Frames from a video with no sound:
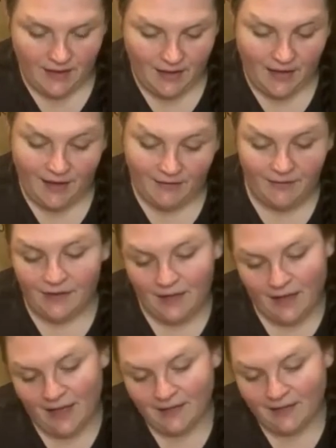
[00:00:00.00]
I really
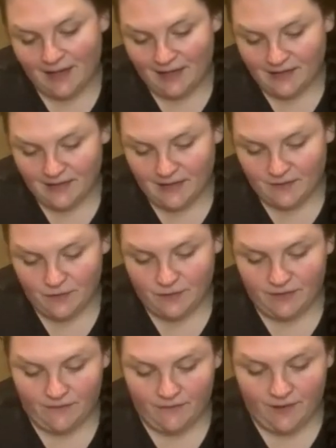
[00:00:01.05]
like the idea of
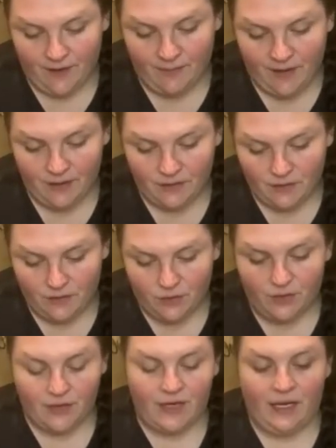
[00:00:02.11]
doing farmhouse
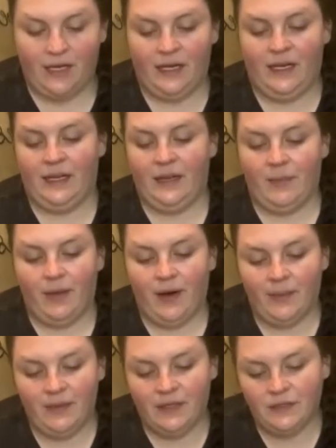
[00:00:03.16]
decor kind of in the
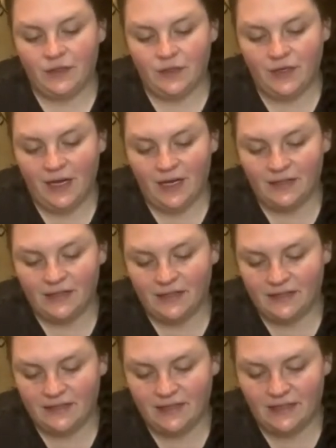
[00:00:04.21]
apartment, so you guys can
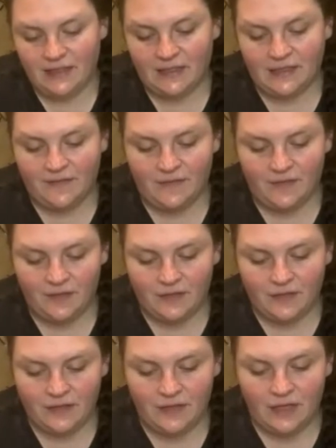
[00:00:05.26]
see the
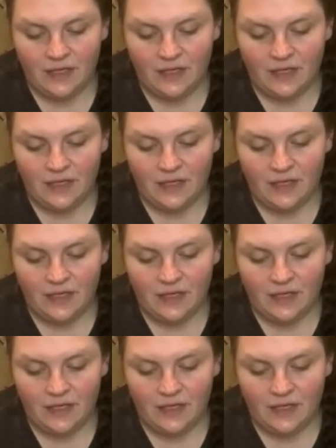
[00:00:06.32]
difference